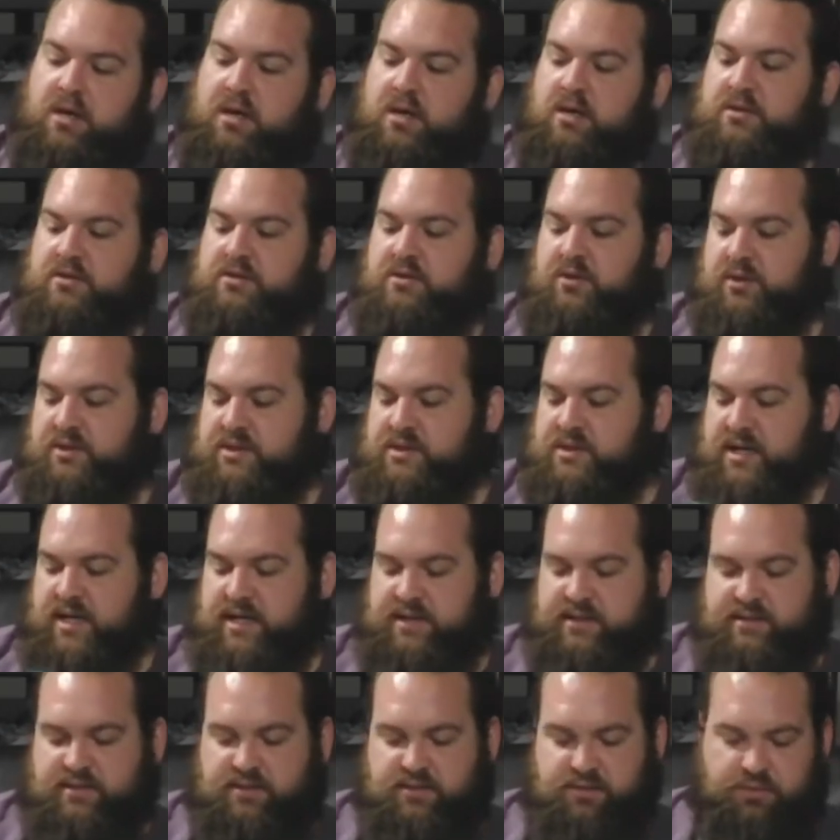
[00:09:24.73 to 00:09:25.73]
So it's
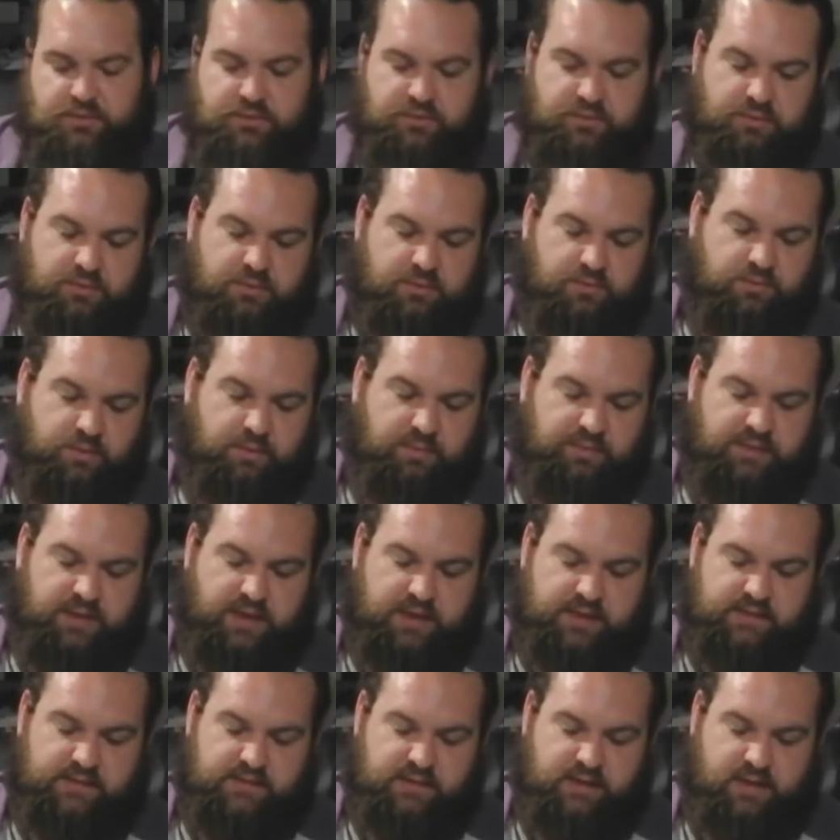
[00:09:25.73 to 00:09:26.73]
nice to
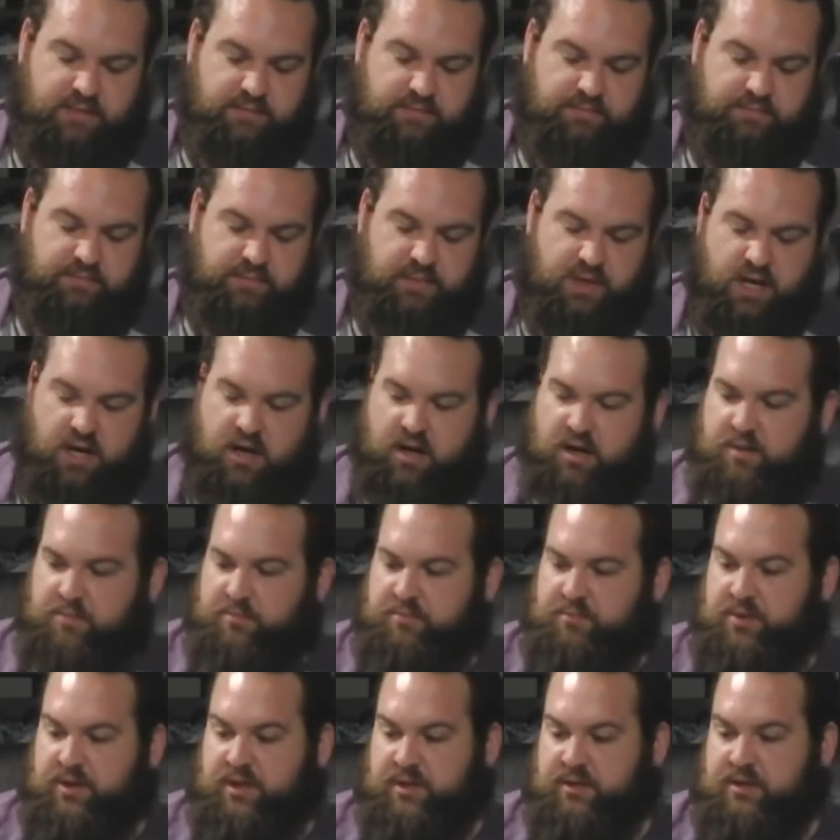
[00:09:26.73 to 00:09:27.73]
replace them.
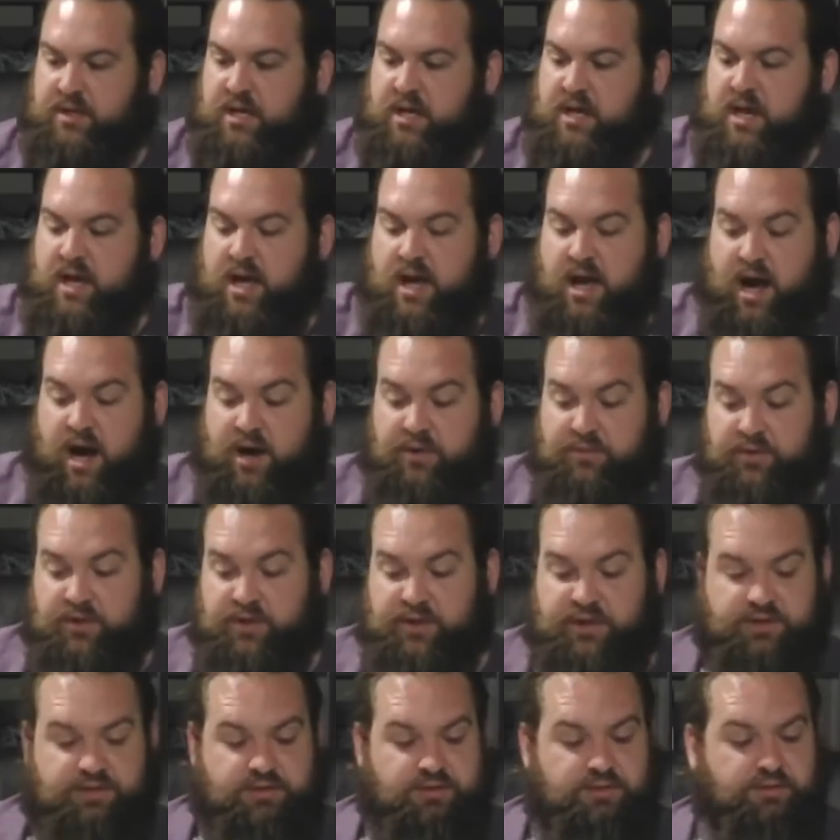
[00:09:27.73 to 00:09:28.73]
But I
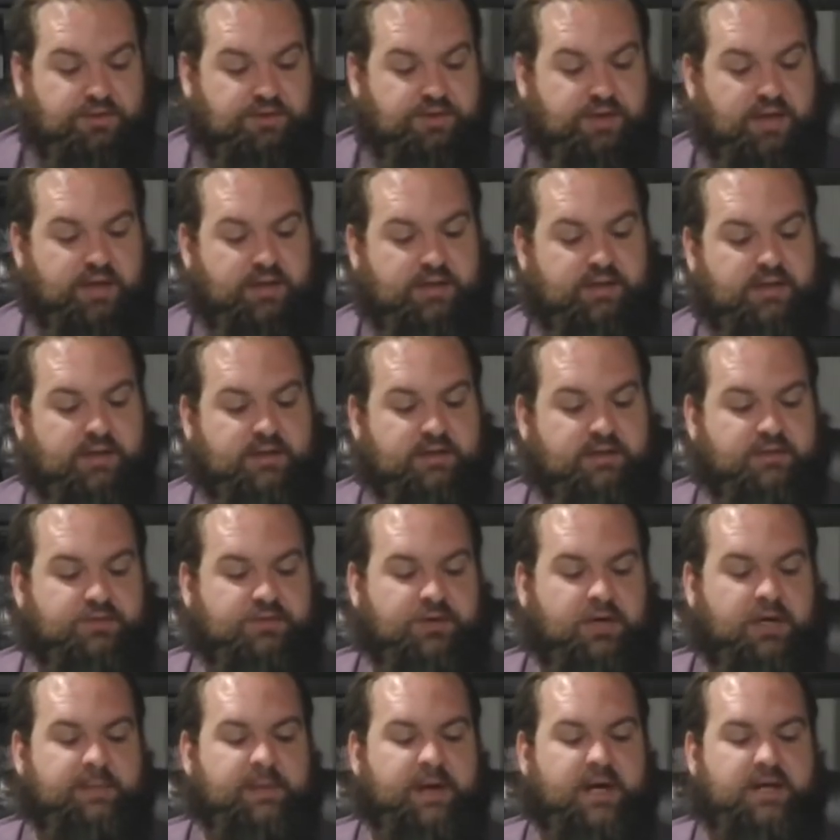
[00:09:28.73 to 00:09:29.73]
really do think that
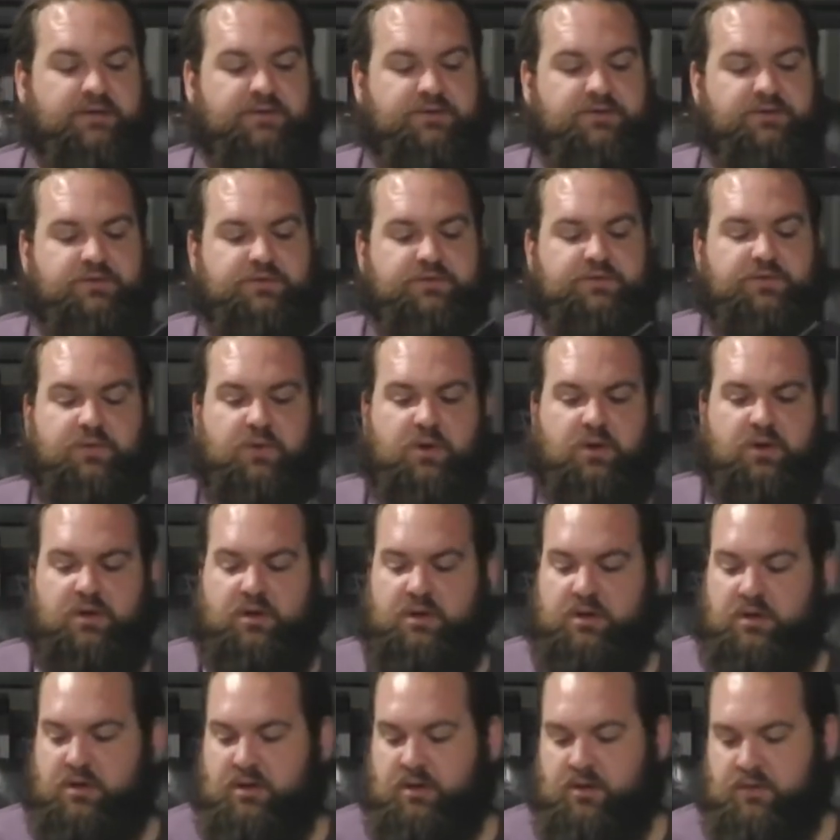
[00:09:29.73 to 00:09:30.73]
Trendmasters,
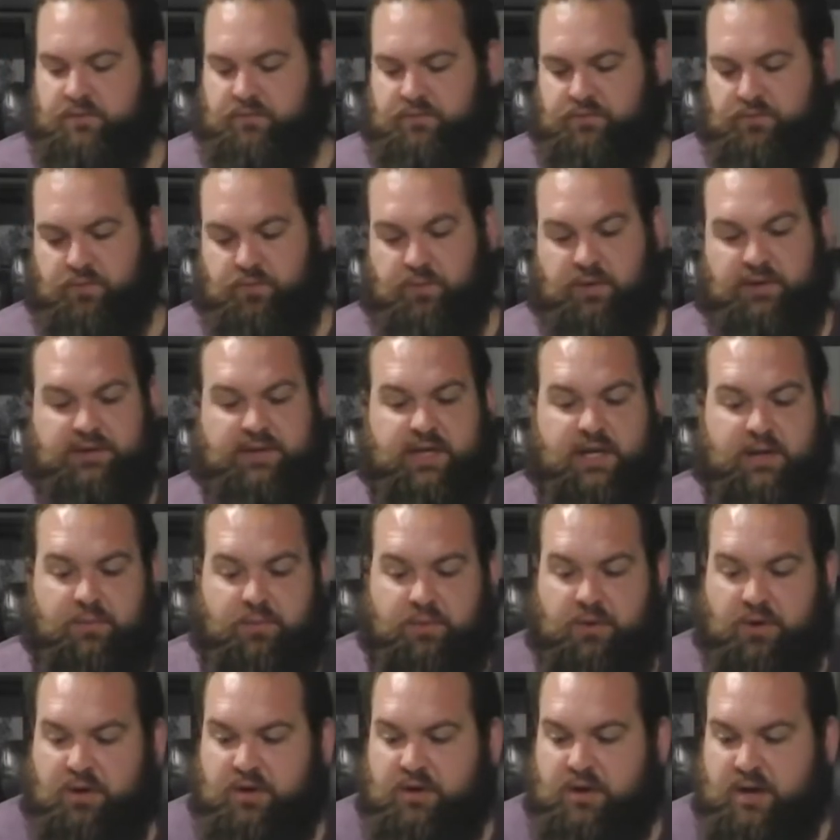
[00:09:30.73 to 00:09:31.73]
for what they
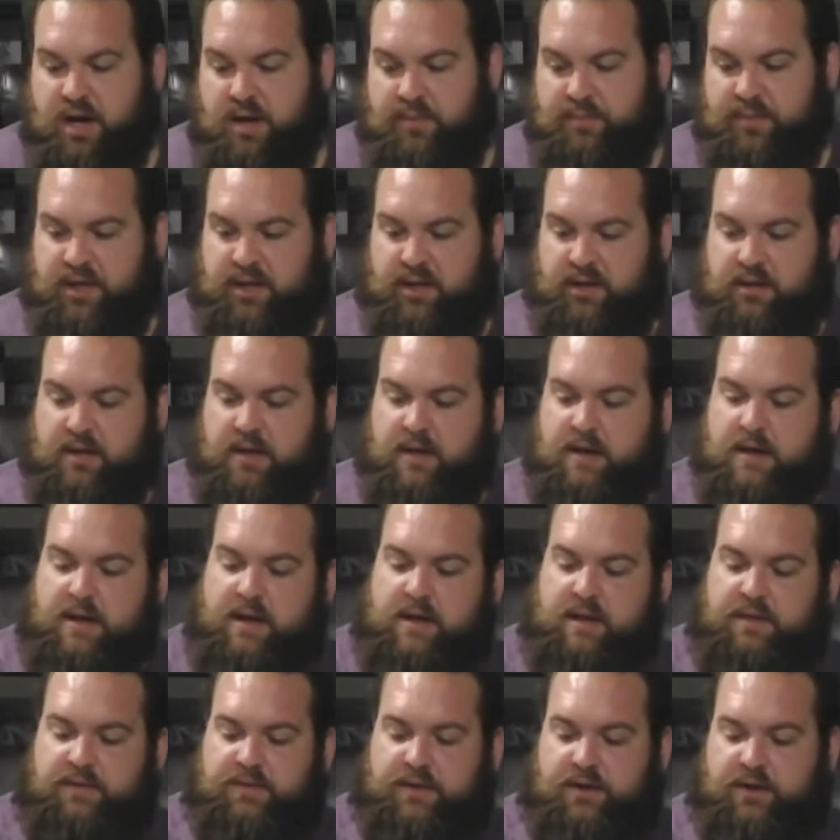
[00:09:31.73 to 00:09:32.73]
were, I mean,
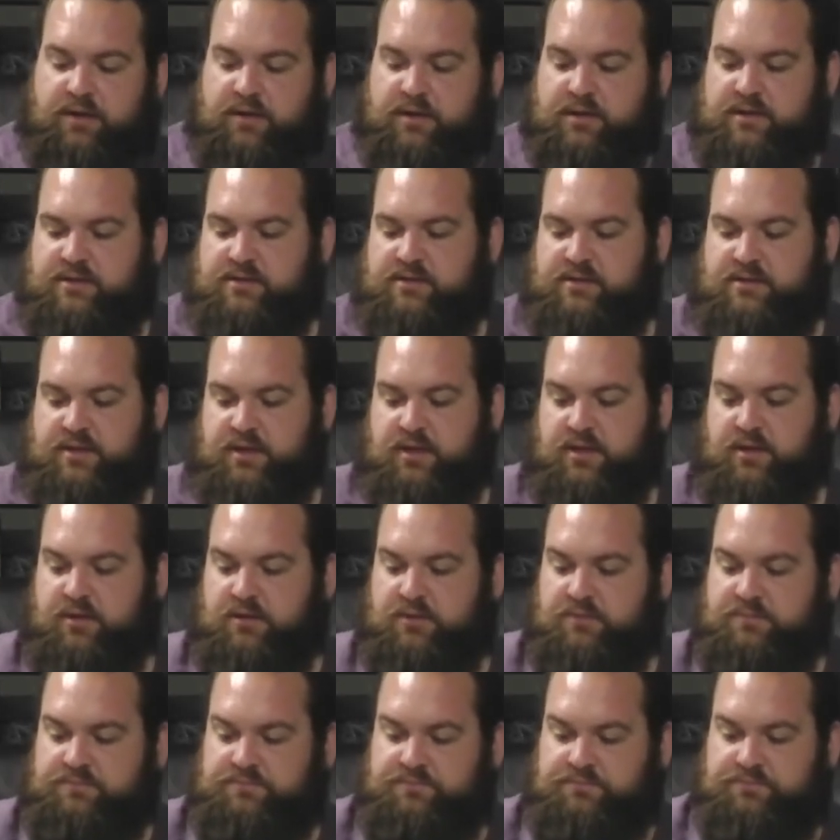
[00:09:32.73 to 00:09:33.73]
there is still